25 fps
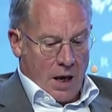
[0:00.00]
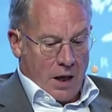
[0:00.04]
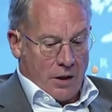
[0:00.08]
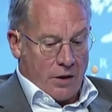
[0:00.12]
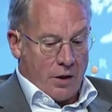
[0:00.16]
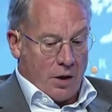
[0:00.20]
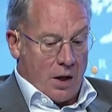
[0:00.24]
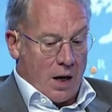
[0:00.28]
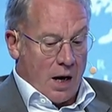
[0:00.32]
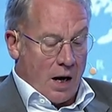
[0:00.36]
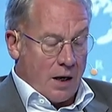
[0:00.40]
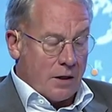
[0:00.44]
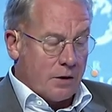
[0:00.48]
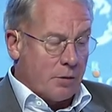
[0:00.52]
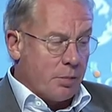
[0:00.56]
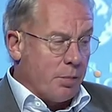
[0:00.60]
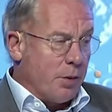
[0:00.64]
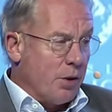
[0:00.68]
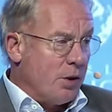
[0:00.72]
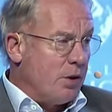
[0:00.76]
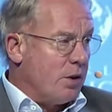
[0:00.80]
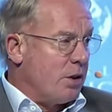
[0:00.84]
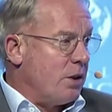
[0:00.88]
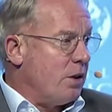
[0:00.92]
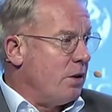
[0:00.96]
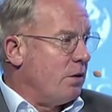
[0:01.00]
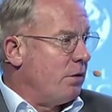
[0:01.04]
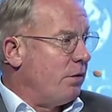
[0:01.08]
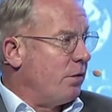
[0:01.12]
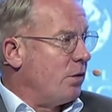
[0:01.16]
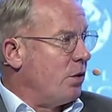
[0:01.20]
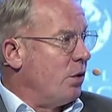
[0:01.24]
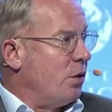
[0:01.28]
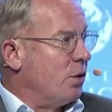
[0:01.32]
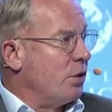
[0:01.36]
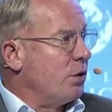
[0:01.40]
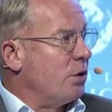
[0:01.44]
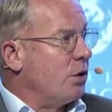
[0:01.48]
The last point is, of
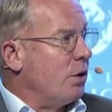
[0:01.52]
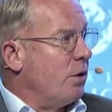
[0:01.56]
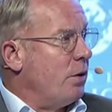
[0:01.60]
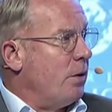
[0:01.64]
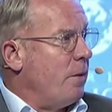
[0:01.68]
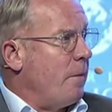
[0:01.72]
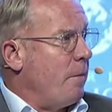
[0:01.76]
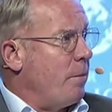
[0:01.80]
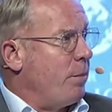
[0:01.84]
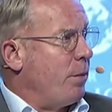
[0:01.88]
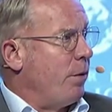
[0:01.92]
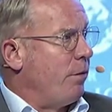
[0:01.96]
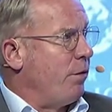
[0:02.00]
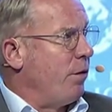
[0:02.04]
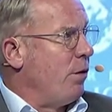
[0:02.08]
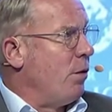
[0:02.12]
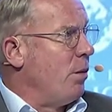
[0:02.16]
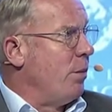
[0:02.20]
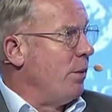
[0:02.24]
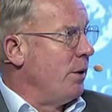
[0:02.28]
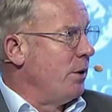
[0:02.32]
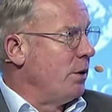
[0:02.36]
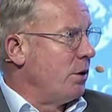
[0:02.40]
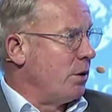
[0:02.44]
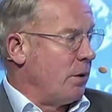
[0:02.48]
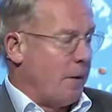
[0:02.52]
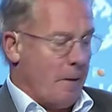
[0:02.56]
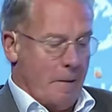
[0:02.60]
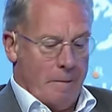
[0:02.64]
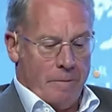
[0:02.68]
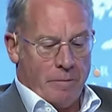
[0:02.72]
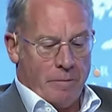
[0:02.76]
course, uh, performance.